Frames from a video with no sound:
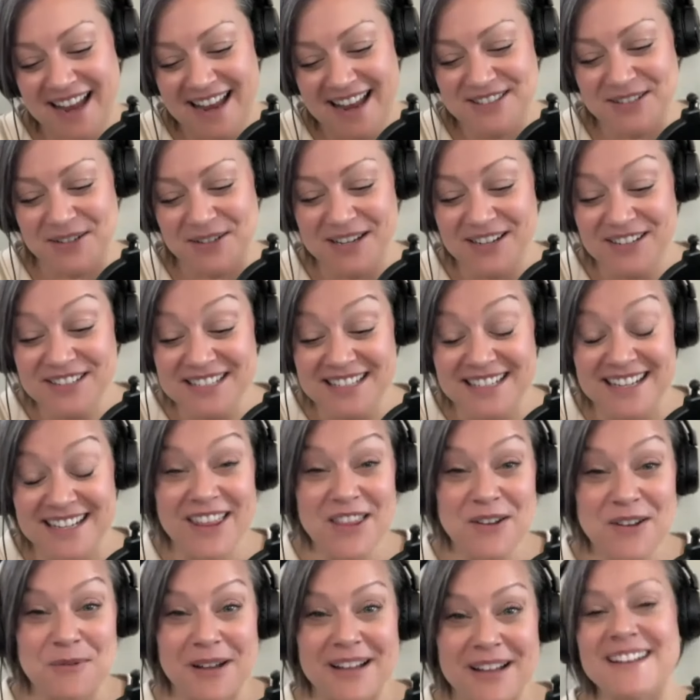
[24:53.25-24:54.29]
So here's
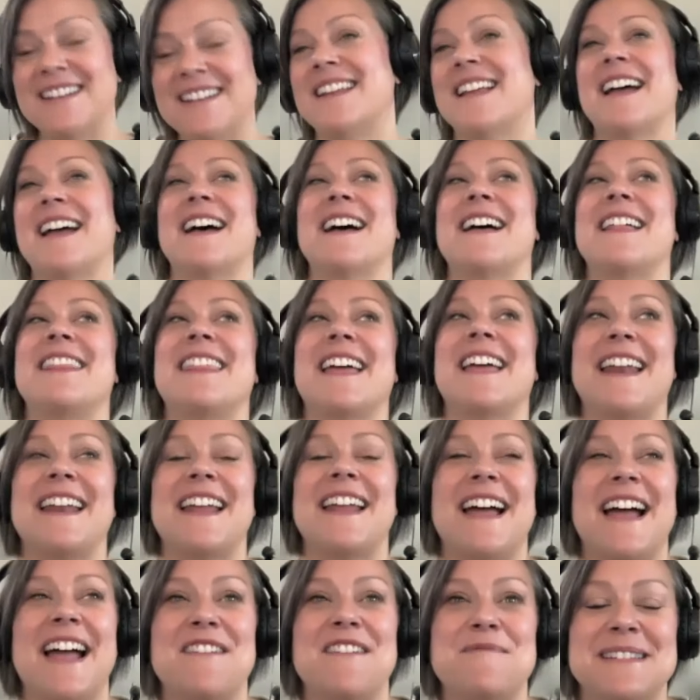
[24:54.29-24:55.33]
another one uh, that
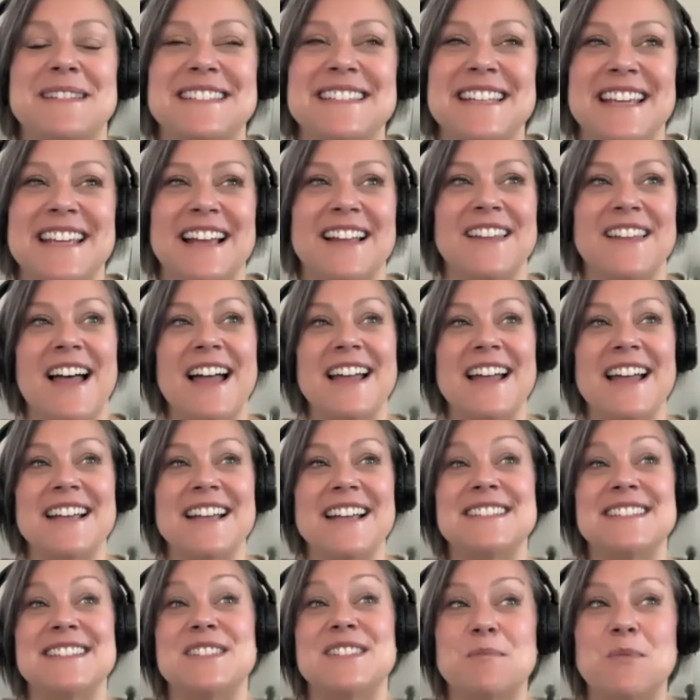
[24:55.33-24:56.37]
I've been seeing a lot
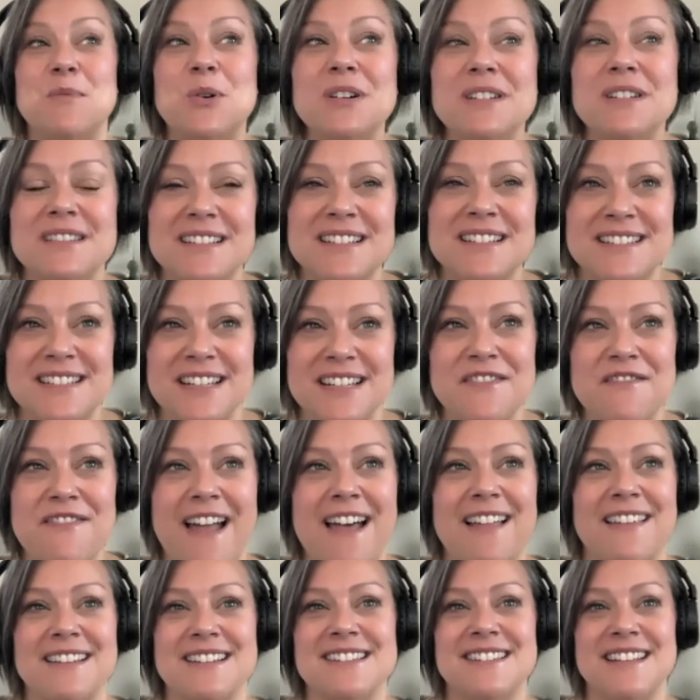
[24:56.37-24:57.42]
is the moralistic
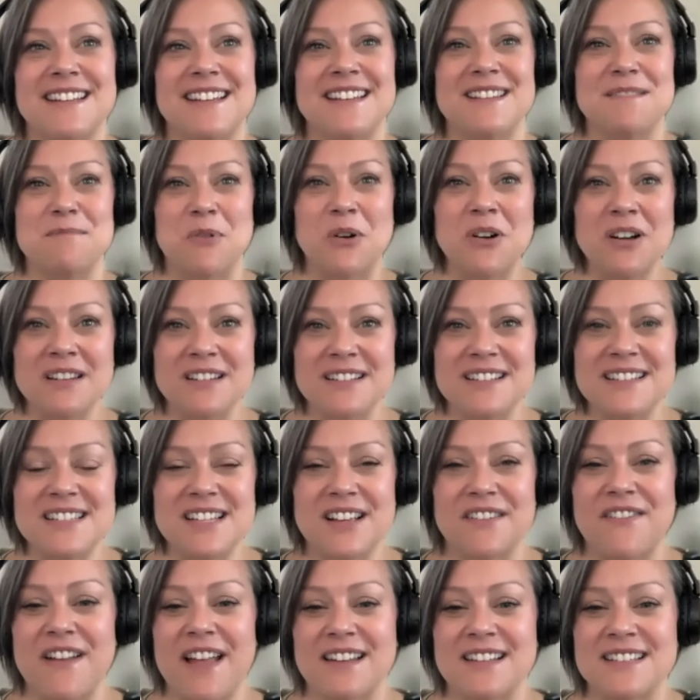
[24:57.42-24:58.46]
fallacy. And the
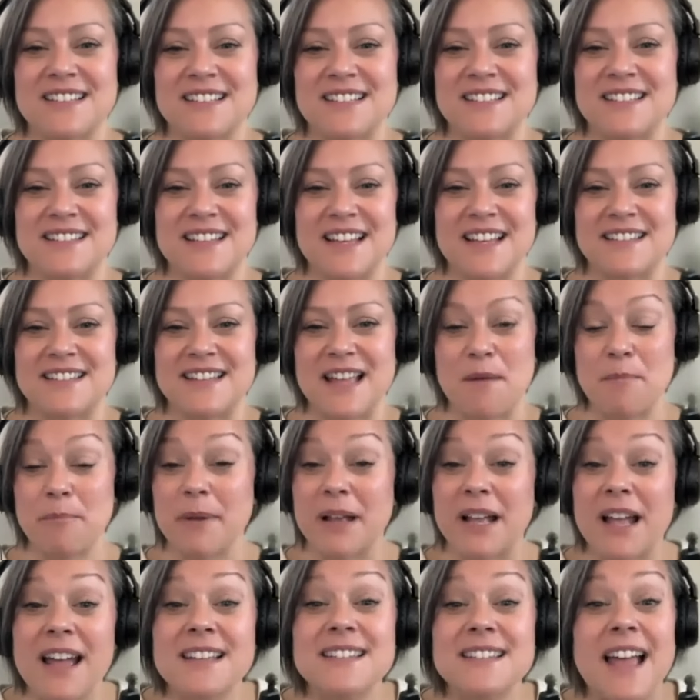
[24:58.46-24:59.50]
moralistic fallacy says that
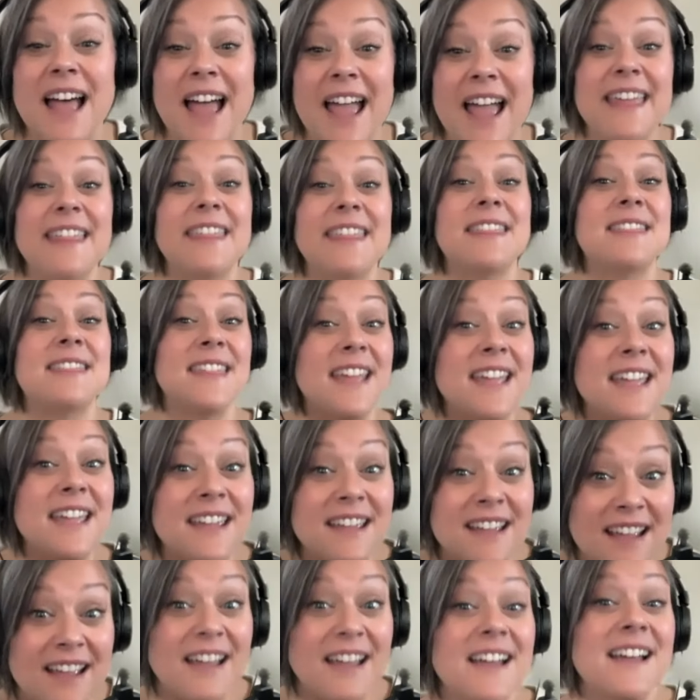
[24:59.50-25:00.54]
because I
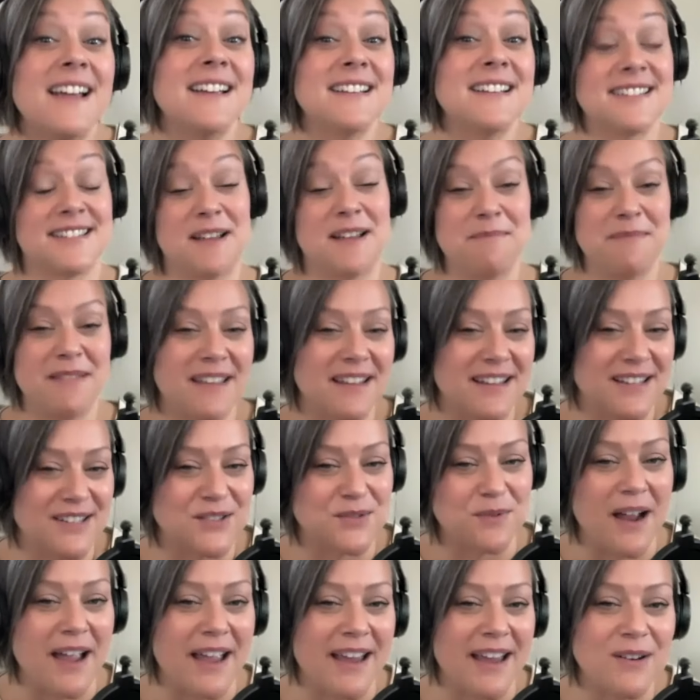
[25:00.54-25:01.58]
think something is
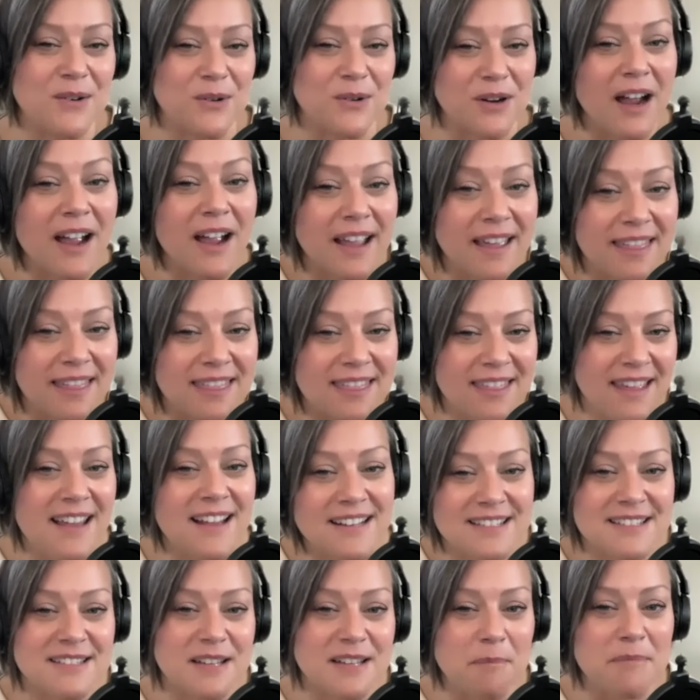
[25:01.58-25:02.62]
right, or I
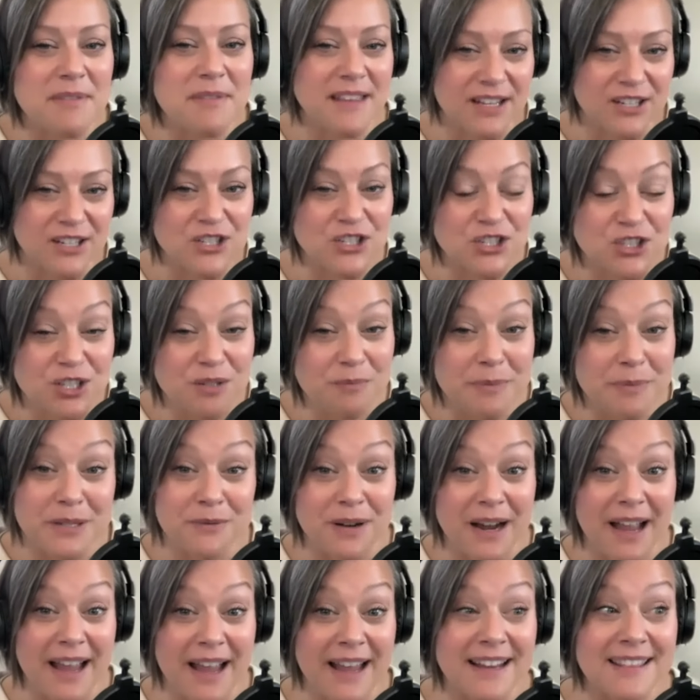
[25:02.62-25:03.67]
think something should be
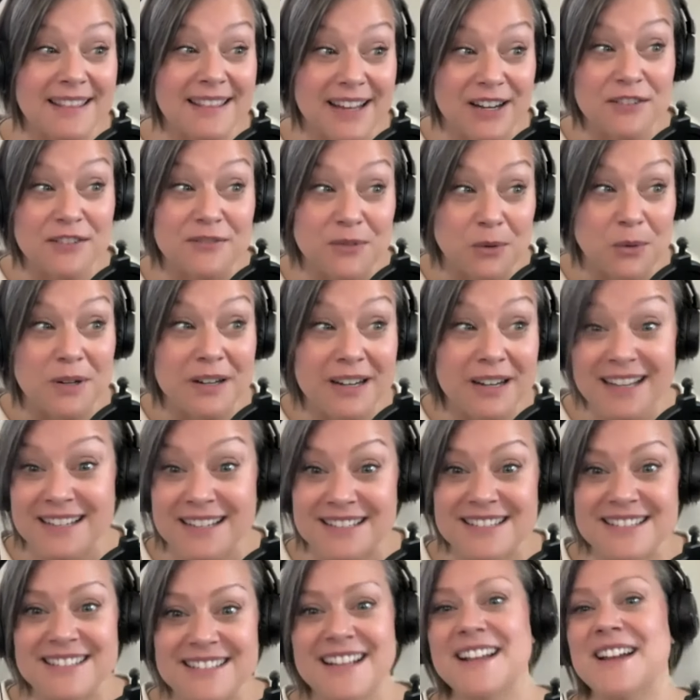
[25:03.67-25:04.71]
right, therefore it
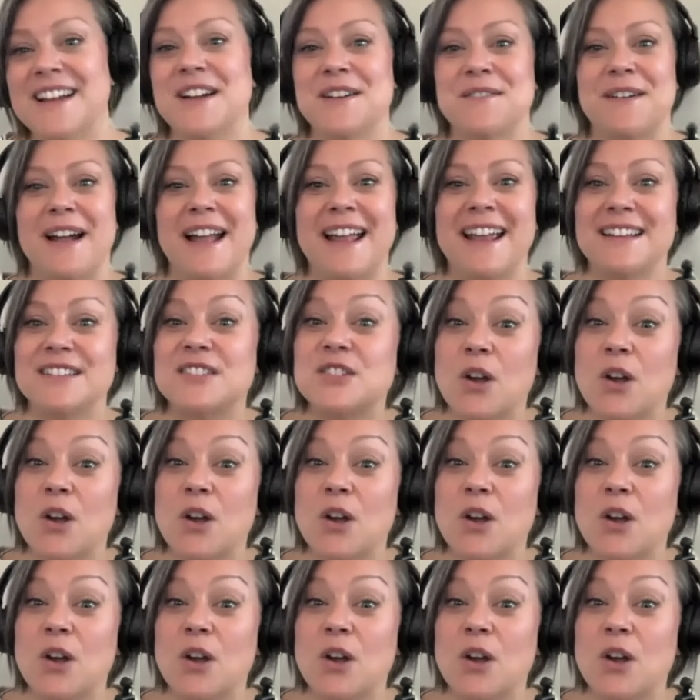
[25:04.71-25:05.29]
is right? Mm-hmm.